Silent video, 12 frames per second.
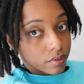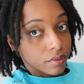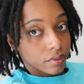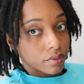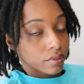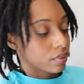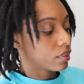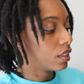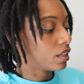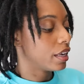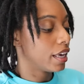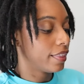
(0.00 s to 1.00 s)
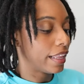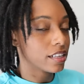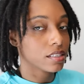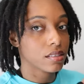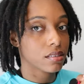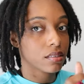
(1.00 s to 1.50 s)
And
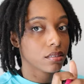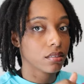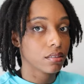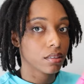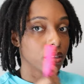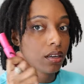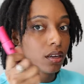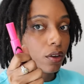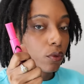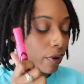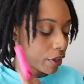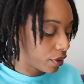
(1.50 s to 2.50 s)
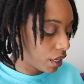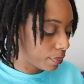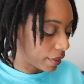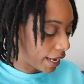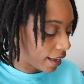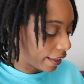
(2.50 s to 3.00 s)
that's why you keep
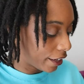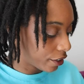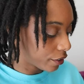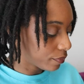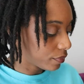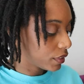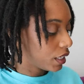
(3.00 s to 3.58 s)
the highlighter.